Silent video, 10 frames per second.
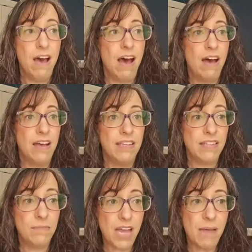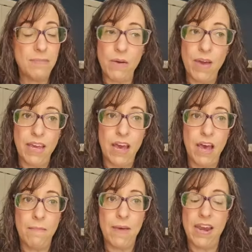Uh, sometimes I wake
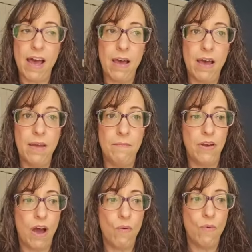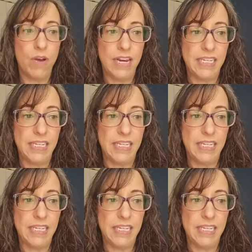up and I'm not wanting